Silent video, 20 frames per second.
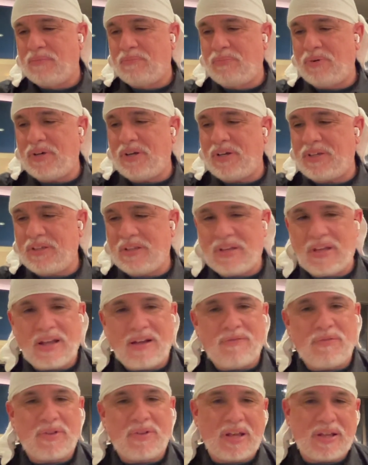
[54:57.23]
But
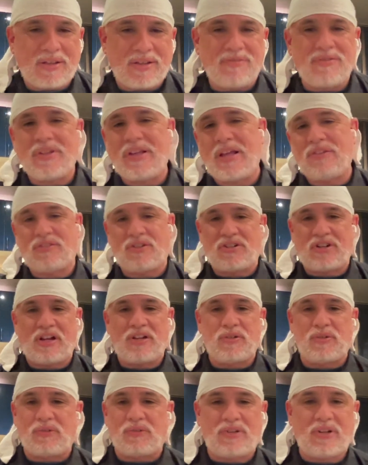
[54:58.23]
everything has to
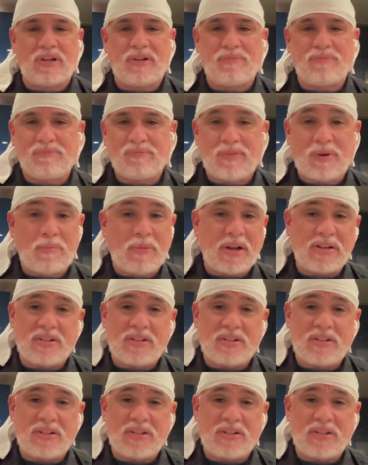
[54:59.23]
change over time. My